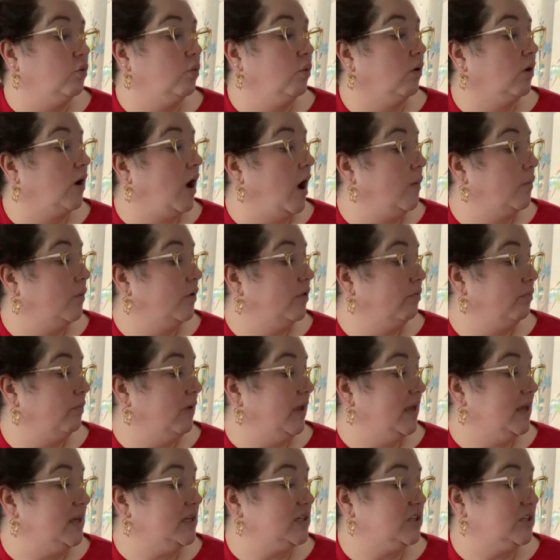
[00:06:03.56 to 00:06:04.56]
will come with
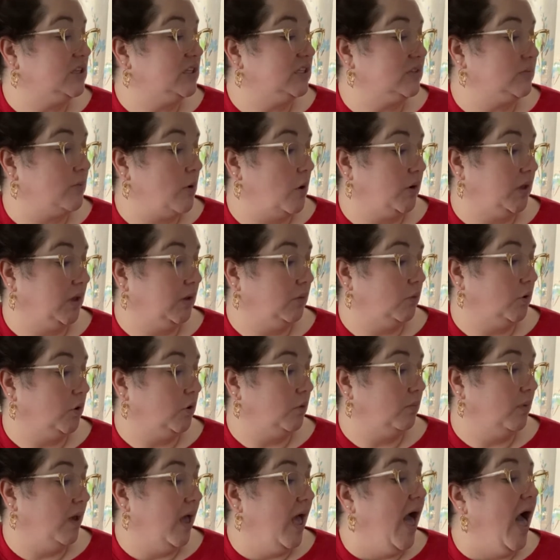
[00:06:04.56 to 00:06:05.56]
me into the smoking
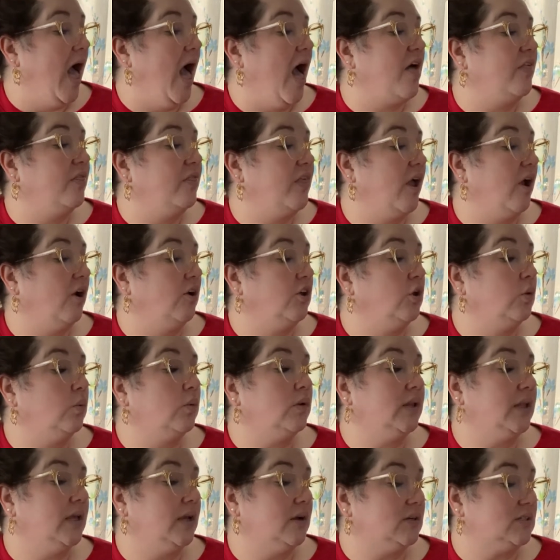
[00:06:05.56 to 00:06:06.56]
room, and there you will
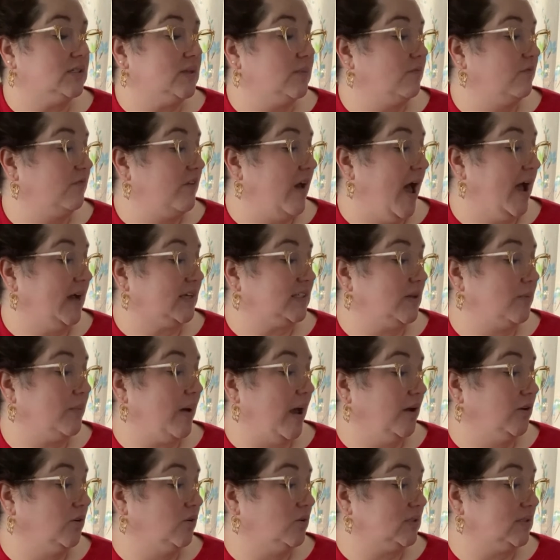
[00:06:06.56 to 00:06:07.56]
hear some facts
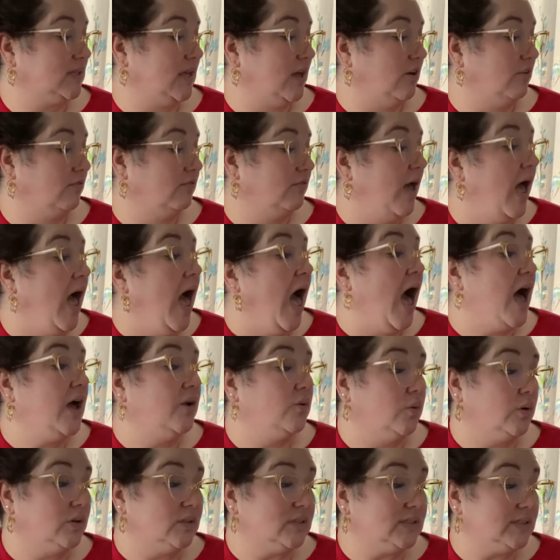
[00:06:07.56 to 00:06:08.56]
about yourself,
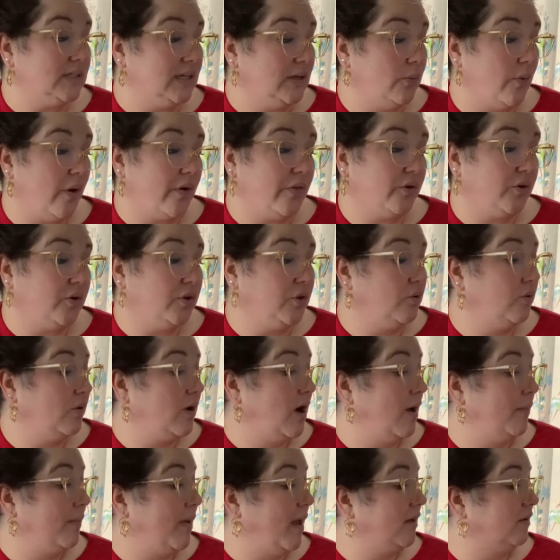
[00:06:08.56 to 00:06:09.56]
and we'll see whether you
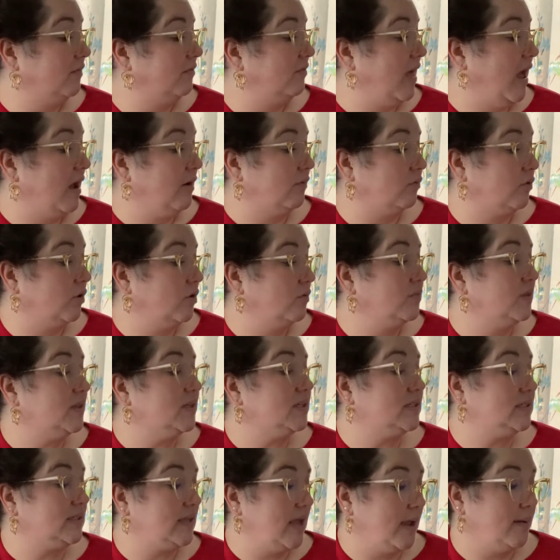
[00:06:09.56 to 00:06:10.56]
come out of that room the
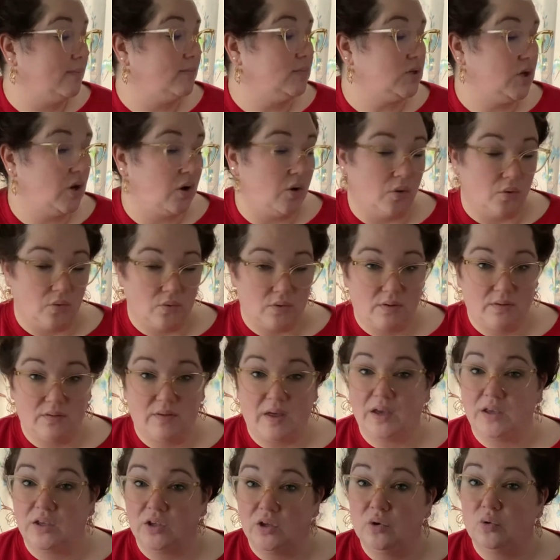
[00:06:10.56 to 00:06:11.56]
same Toad
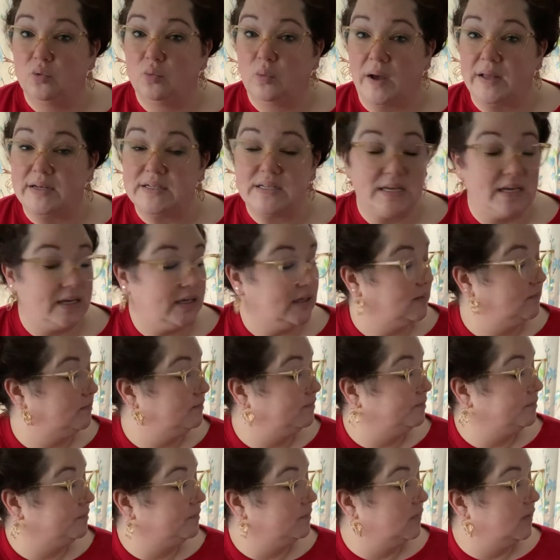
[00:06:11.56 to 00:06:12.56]
that you went in."